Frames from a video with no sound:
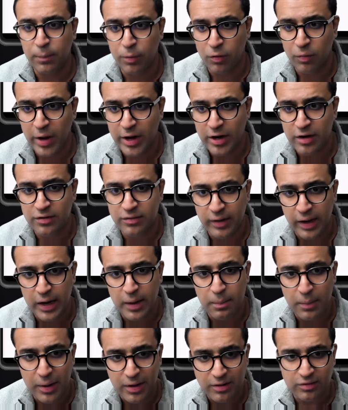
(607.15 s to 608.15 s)
provider state
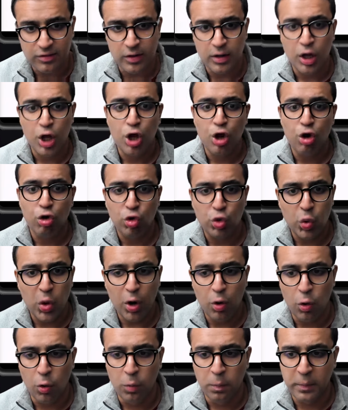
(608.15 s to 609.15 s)
mixin to our
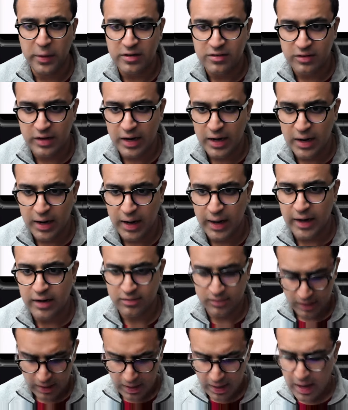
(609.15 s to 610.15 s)
HomePitState class.